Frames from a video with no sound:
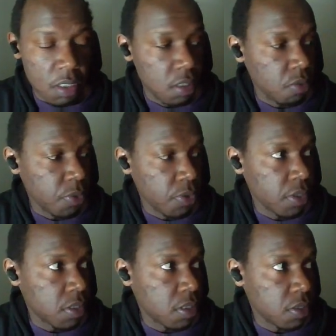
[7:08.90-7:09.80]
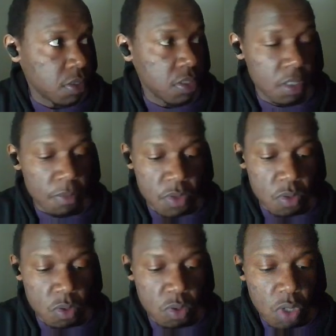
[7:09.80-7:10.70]
operating system.
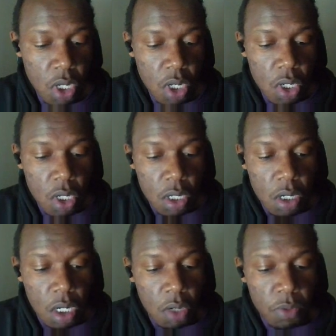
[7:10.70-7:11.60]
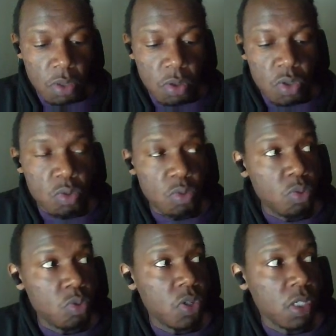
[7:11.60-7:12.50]
So we are going
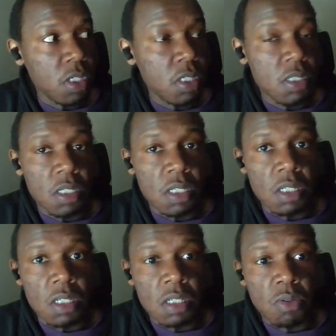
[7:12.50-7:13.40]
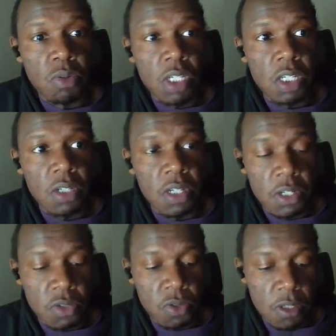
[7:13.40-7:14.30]
to create a working
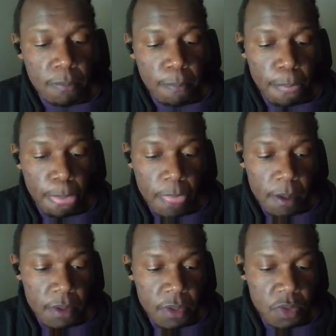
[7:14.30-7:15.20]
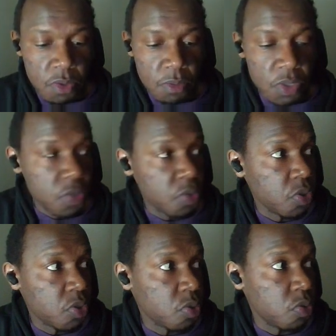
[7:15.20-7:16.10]
directory. So I'm just
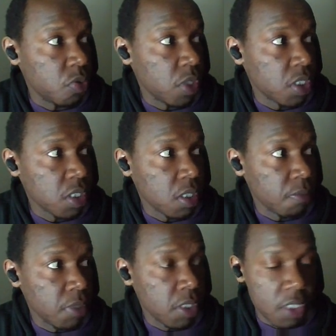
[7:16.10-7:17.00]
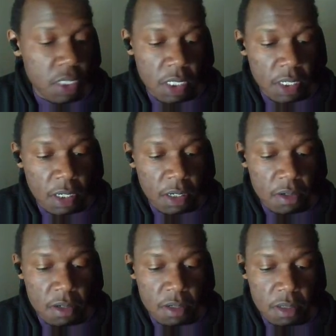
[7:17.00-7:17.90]
going to write make dir,
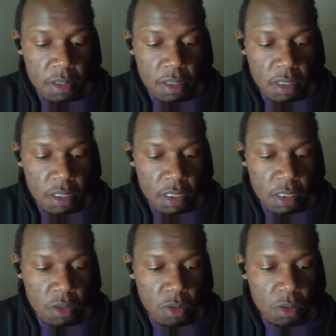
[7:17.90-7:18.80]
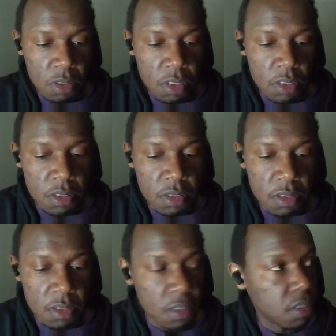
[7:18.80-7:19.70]
and I can call
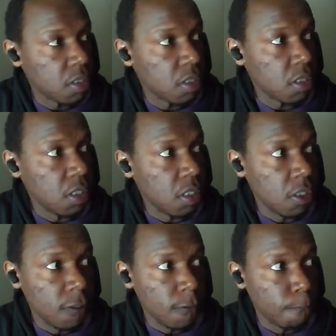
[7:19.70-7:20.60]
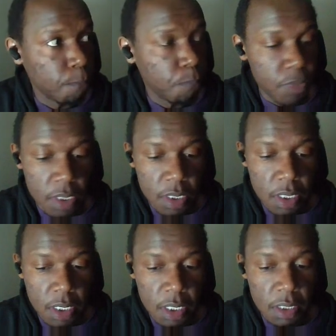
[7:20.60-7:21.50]
these
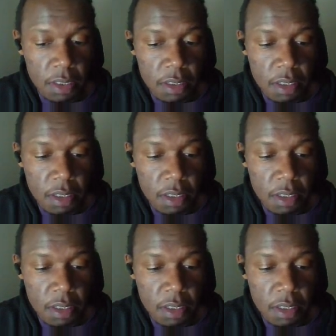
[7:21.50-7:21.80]
health